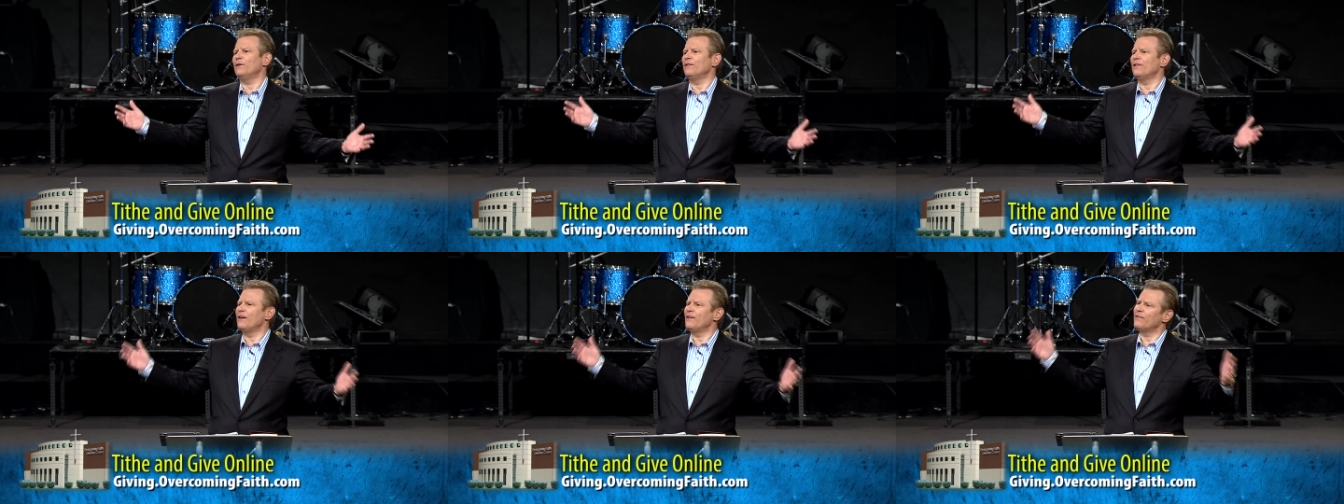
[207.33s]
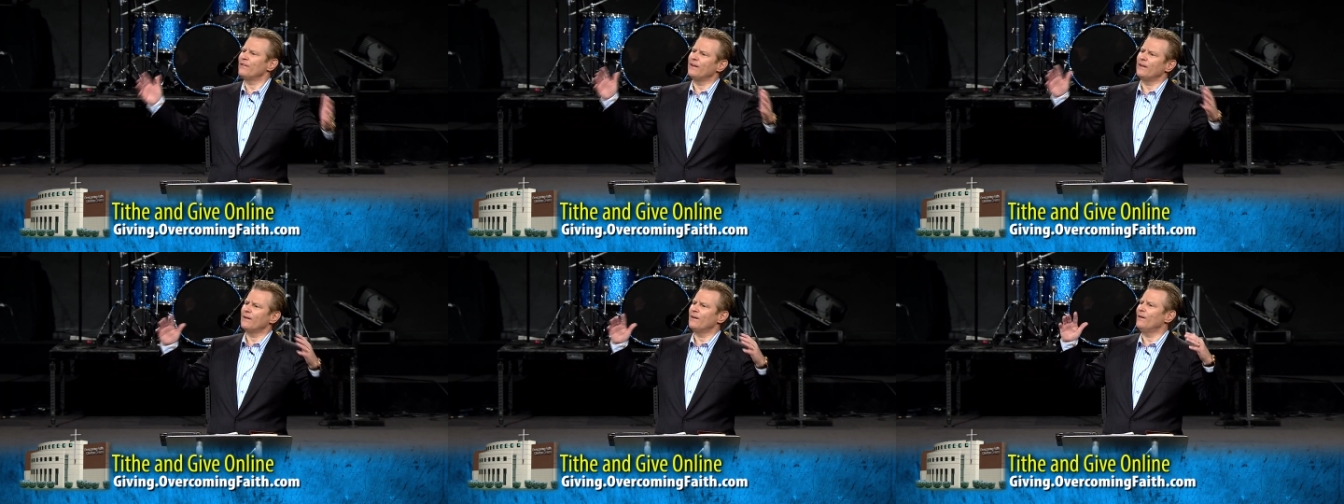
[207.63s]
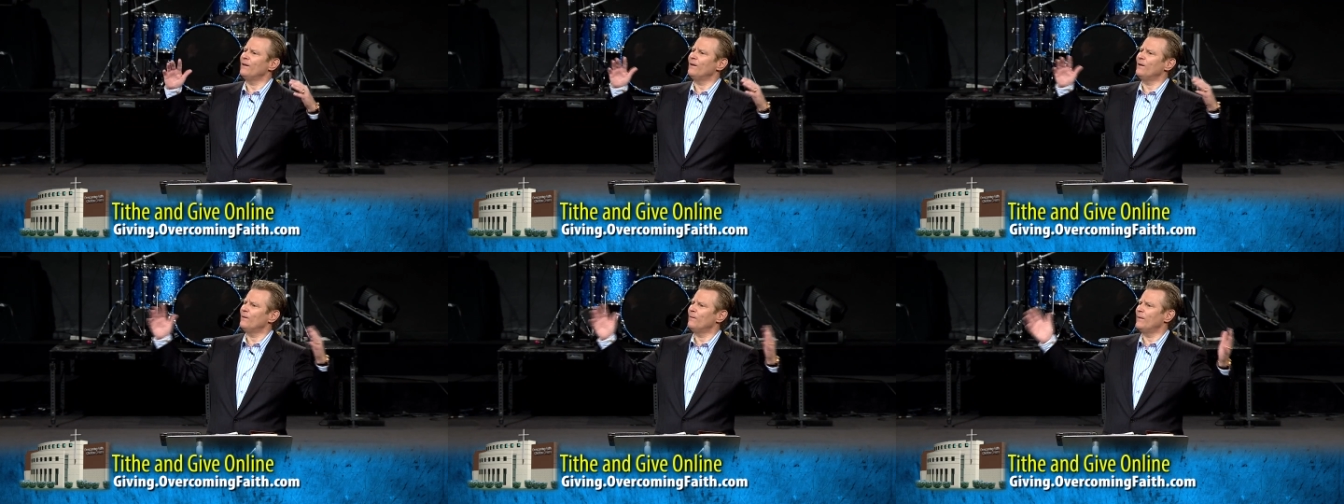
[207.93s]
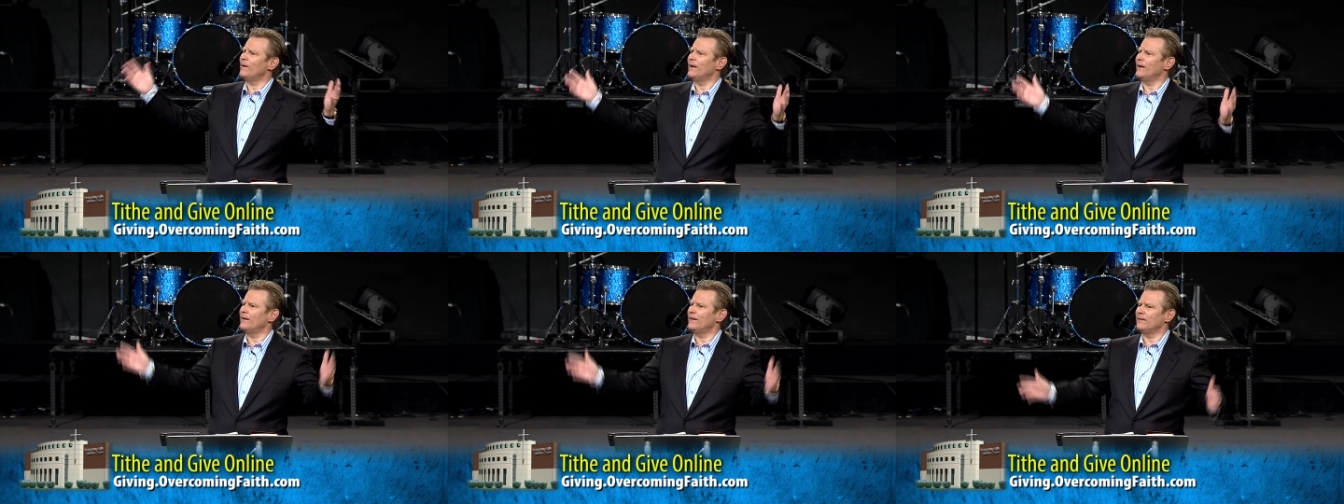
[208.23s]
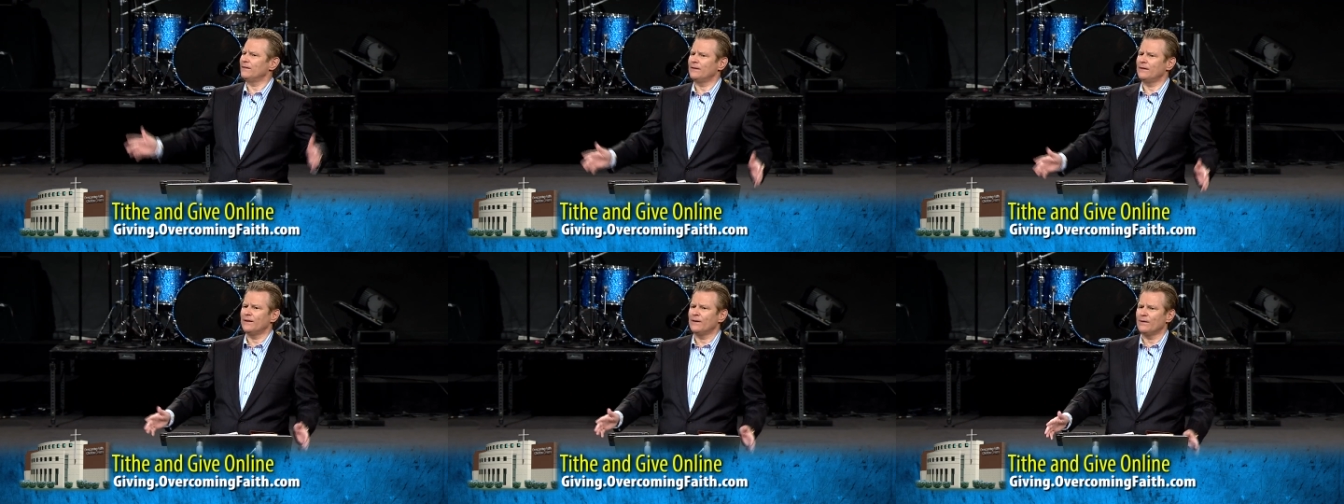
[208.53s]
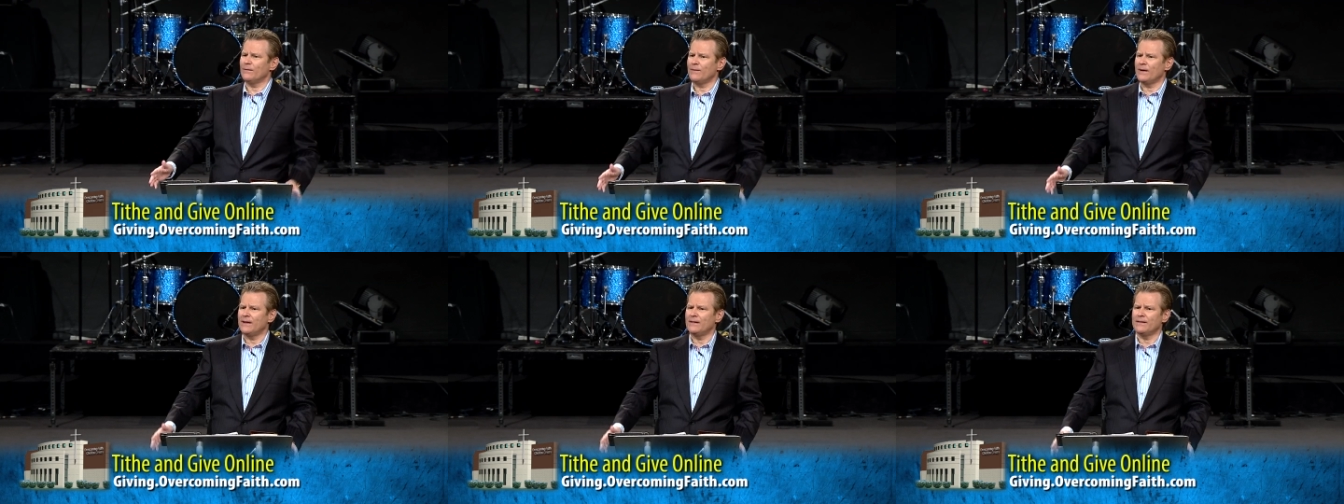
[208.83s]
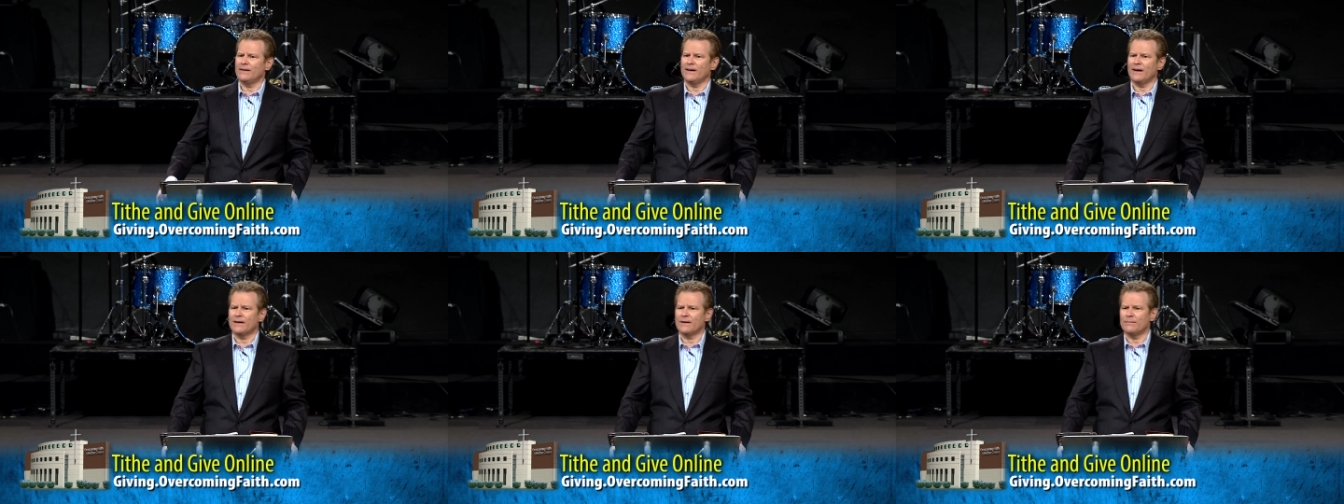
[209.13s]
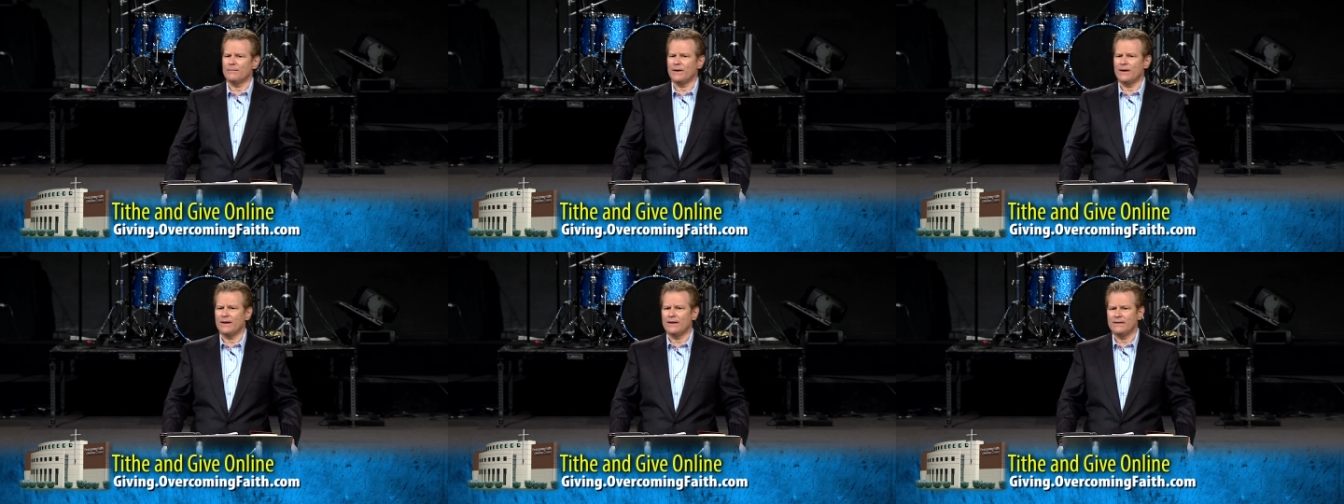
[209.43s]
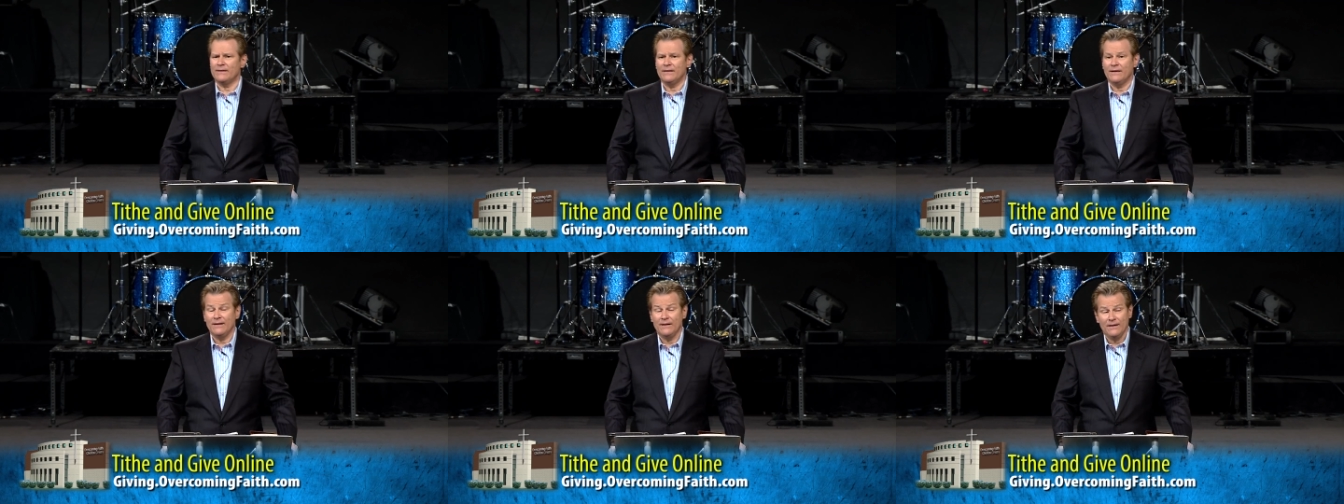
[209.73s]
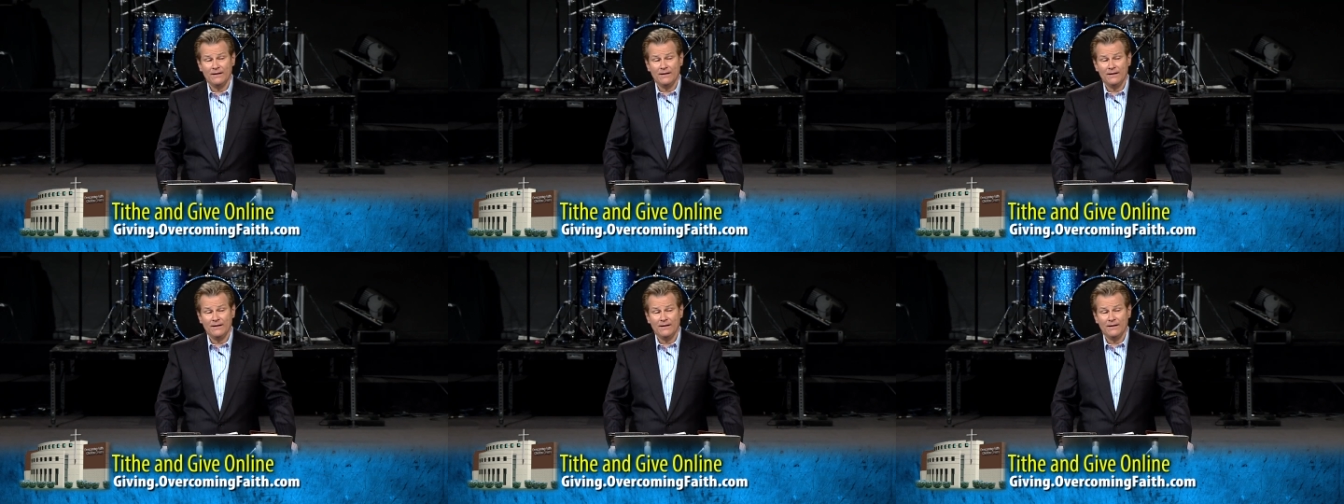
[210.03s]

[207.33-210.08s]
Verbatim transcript: and they think, oh man, you know, man, they got it made.